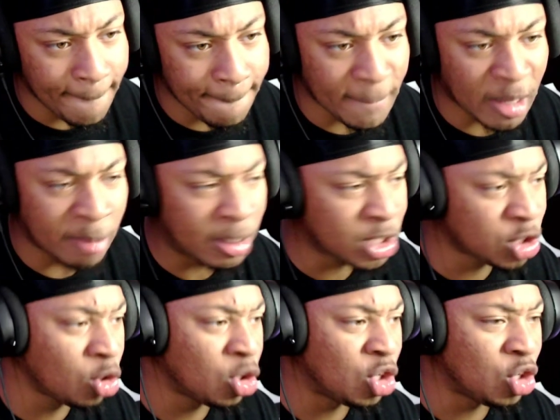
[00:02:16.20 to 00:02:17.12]
and make
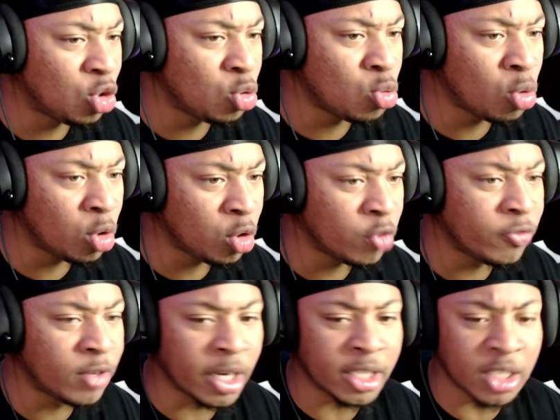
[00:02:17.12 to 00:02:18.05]
sure you you've
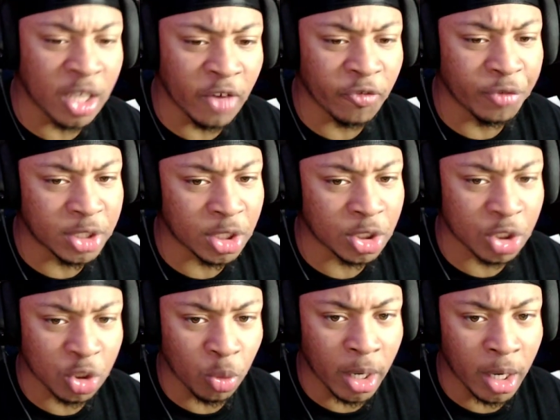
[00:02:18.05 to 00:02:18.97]
done enough research to
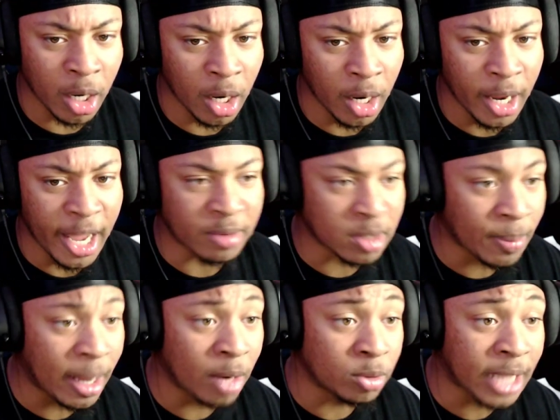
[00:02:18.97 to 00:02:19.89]
where if somebody
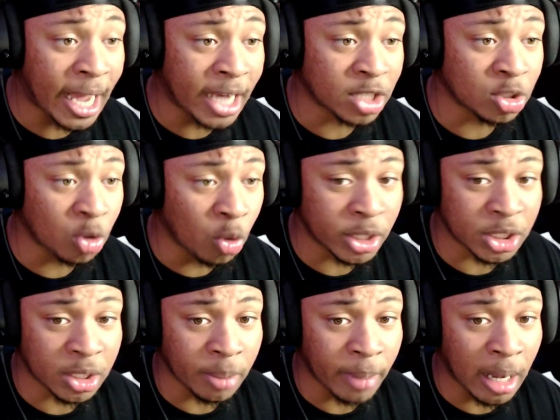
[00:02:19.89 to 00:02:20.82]
was to ask you a question
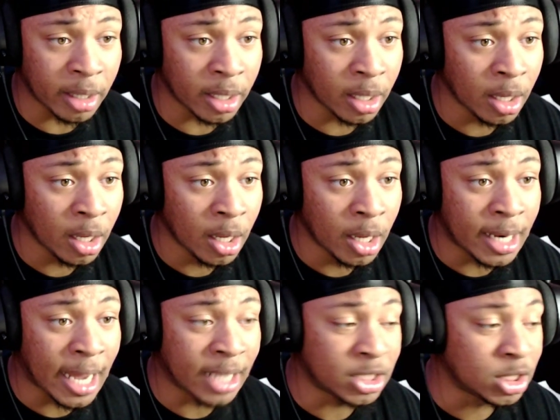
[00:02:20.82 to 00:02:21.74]
about it,
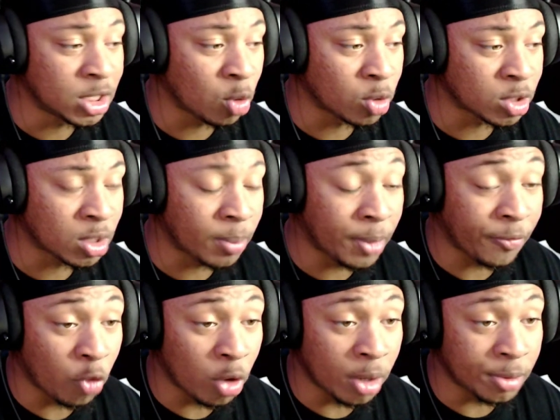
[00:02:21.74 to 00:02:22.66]
not just on some
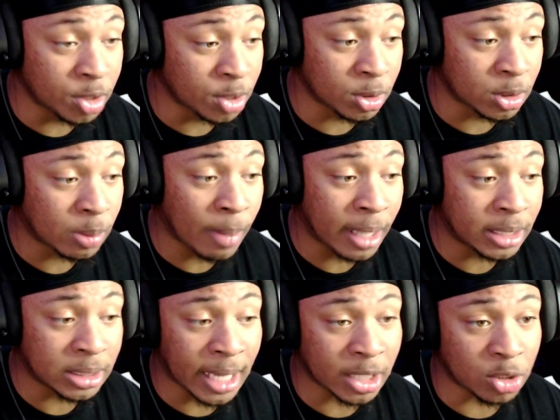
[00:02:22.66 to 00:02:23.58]
informative shit, just somebody just
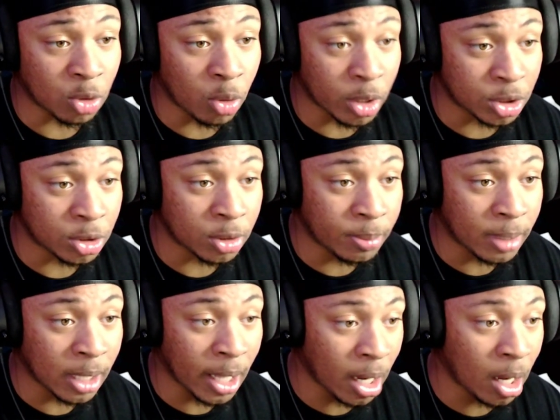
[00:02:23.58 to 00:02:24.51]
ask you a question, you can be
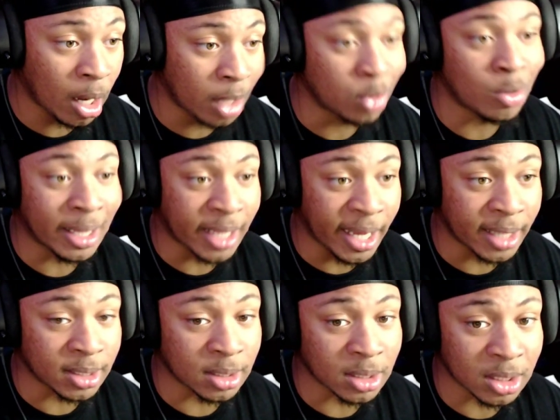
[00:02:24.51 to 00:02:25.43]
like, you got the
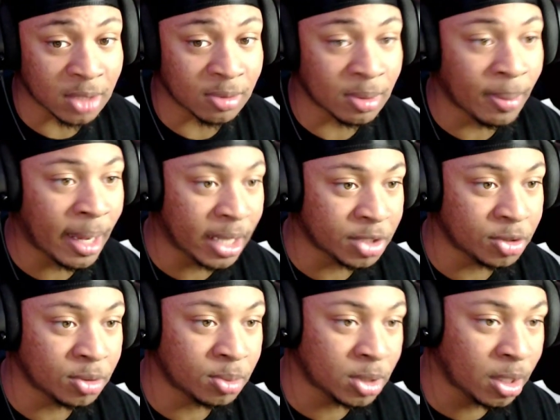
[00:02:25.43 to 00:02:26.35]
answers. Because if somebody asks you
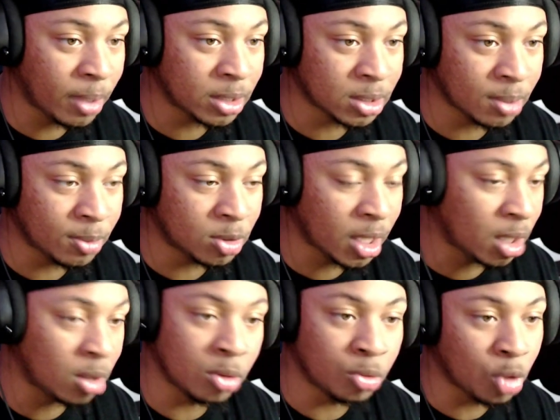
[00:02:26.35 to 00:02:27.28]
some shit about something you take and
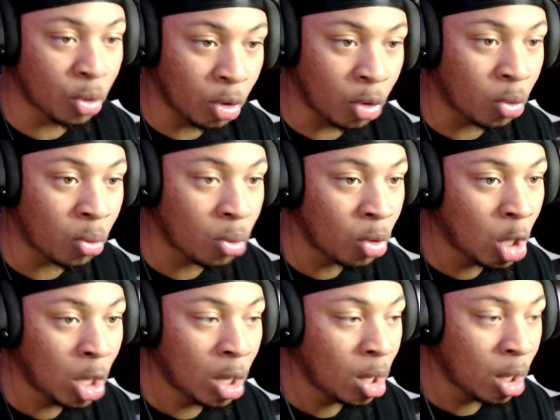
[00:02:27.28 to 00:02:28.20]
you don't know
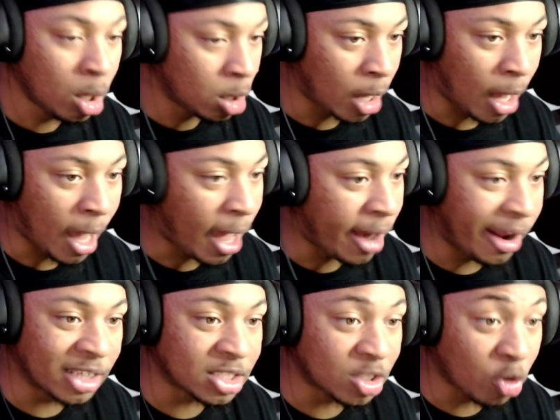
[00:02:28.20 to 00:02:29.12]
how to
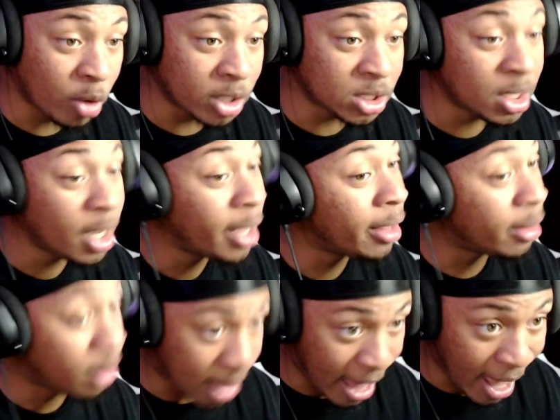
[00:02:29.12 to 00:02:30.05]
answer the question,
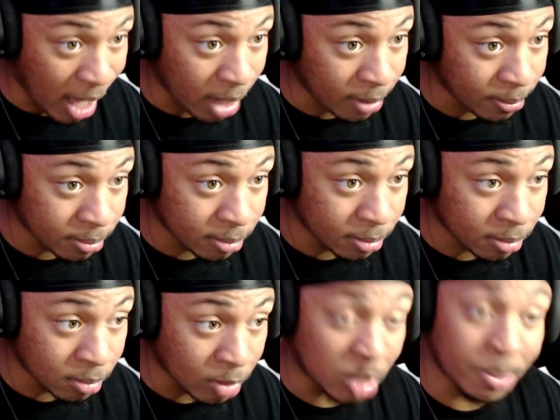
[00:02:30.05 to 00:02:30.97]
that,
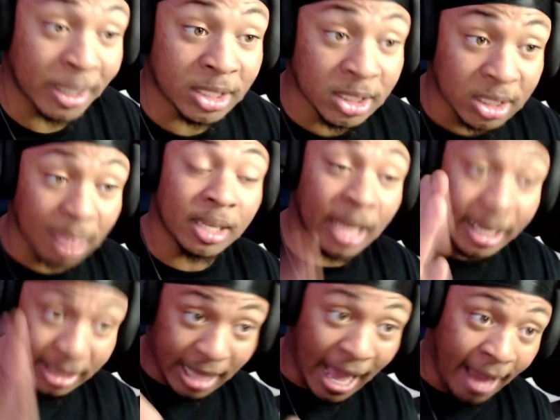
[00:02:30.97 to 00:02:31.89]
especially something like
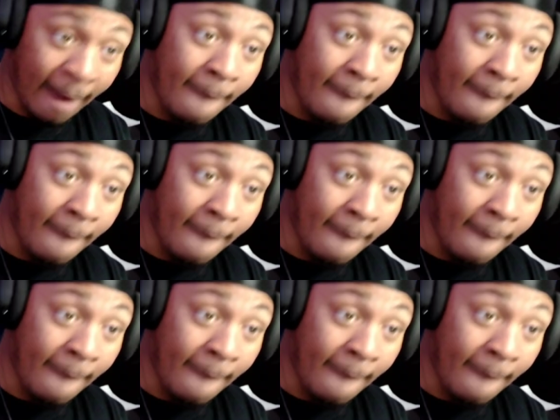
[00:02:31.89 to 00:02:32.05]
that,